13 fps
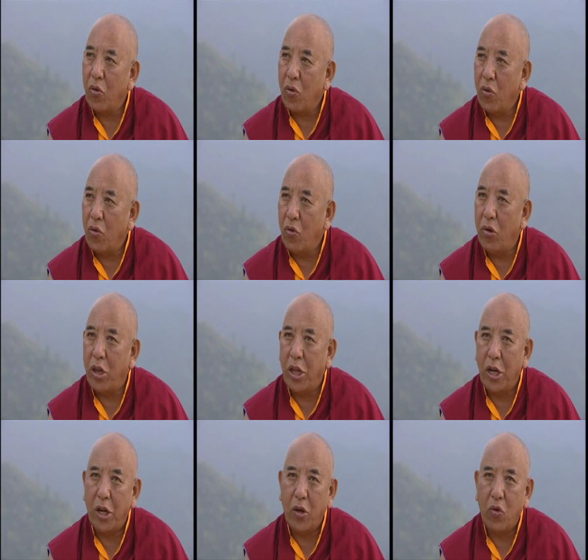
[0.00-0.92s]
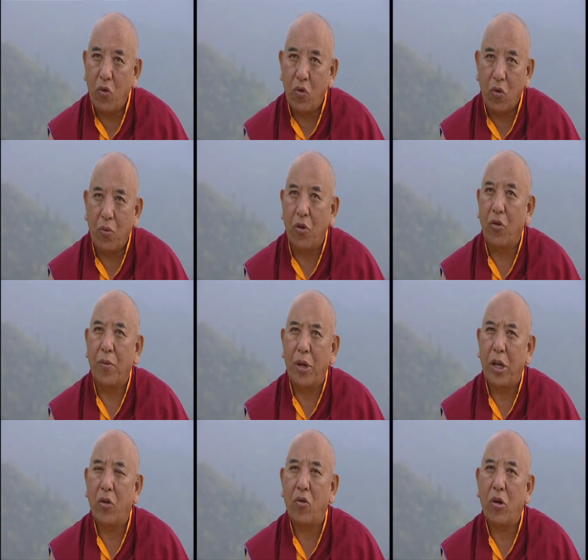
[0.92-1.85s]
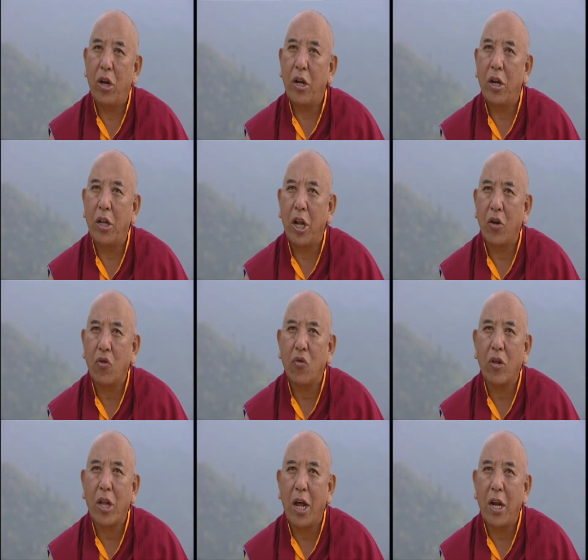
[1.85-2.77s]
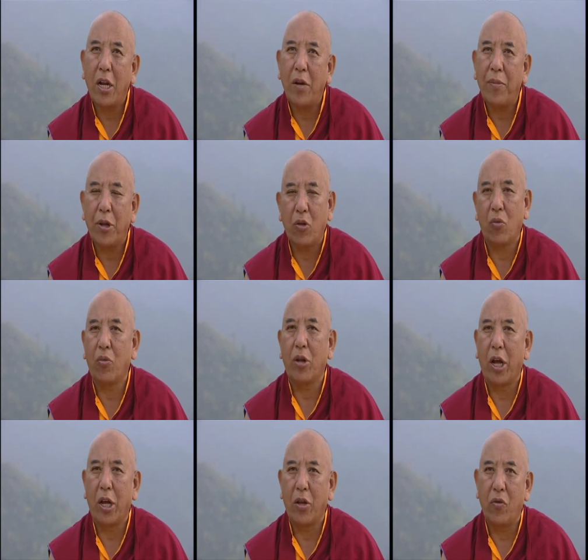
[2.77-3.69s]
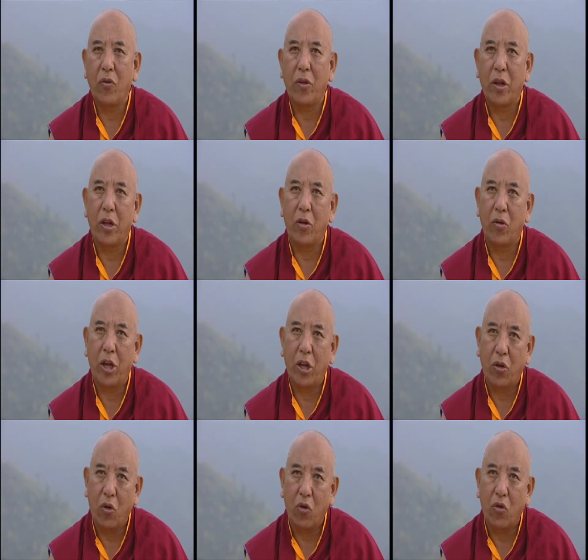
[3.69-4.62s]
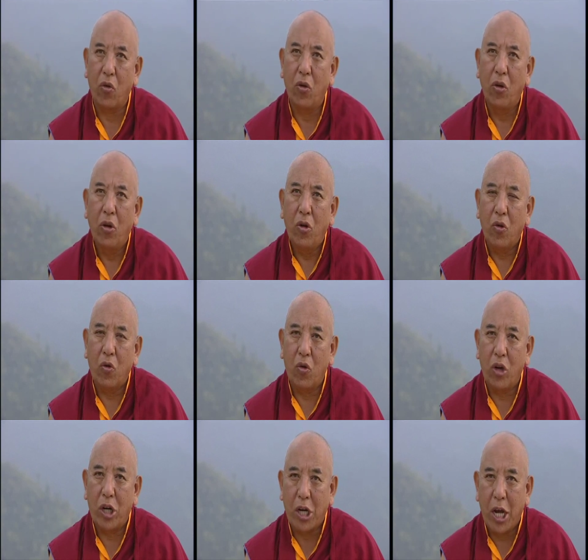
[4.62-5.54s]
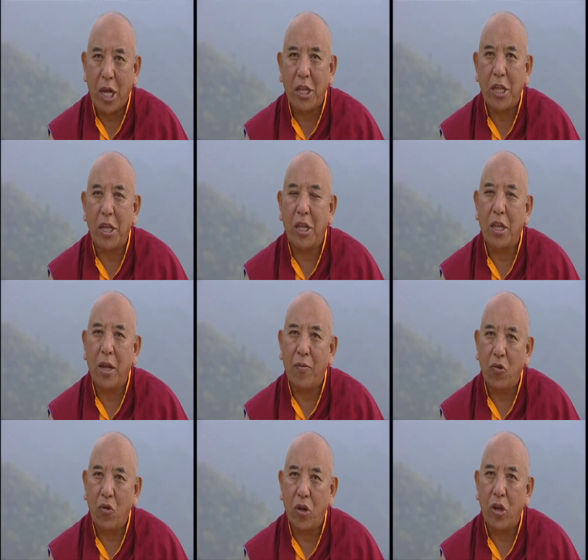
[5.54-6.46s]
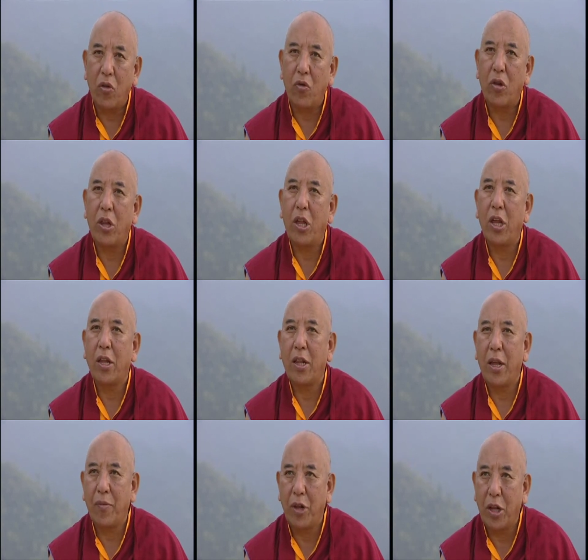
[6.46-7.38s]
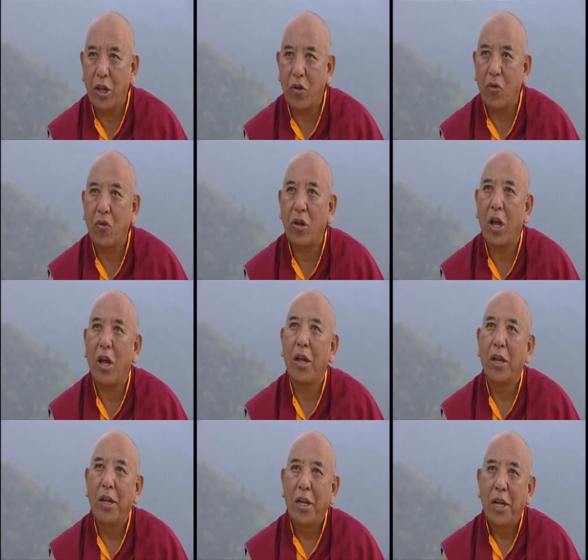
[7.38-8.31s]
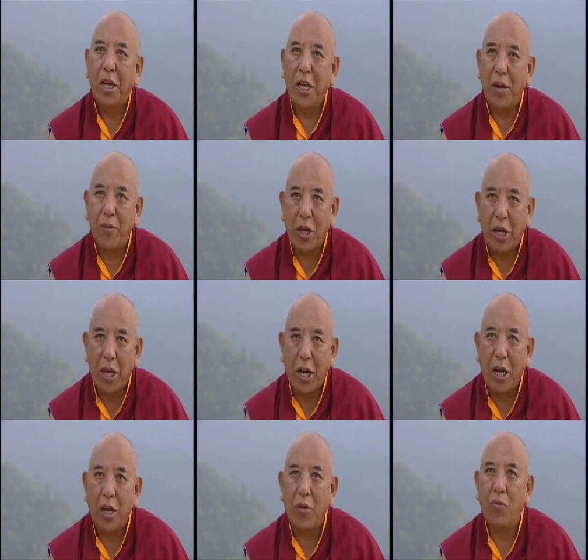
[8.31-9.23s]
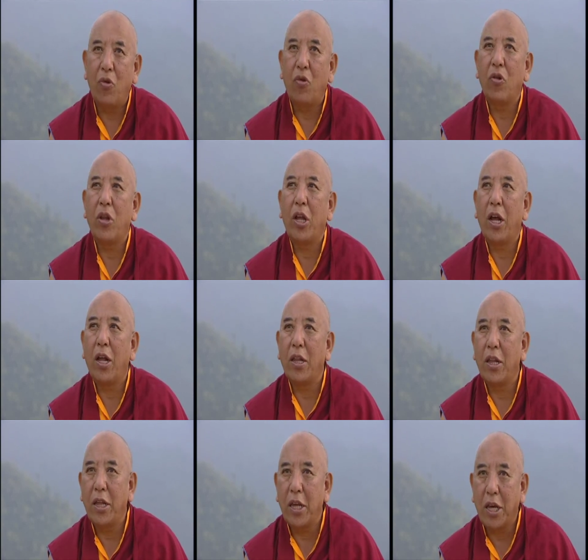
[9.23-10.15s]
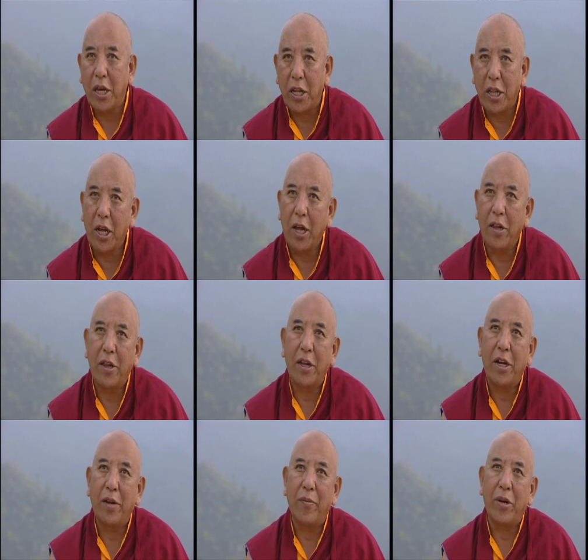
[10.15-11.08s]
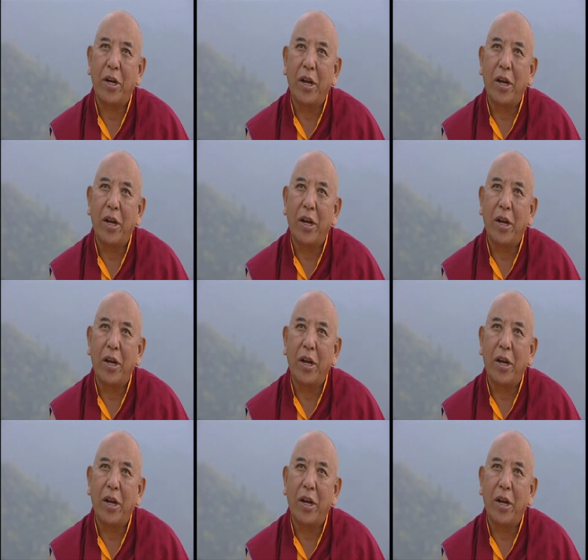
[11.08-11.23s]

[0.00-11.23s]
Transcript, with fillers: up, their hair plucked, their ears chopped off. And I thought to myself, when we talk in terms of hell, this must be the real hell.